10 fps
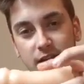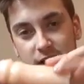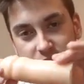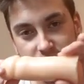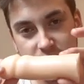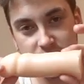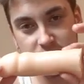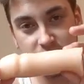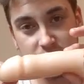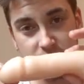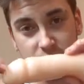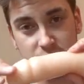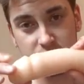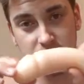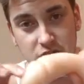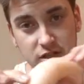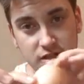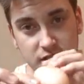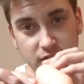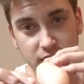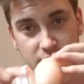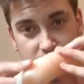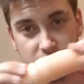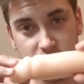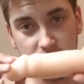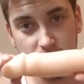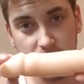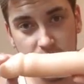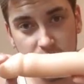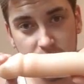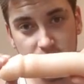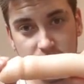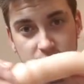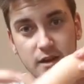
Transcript: as you can see, it's literally just like the tip and this.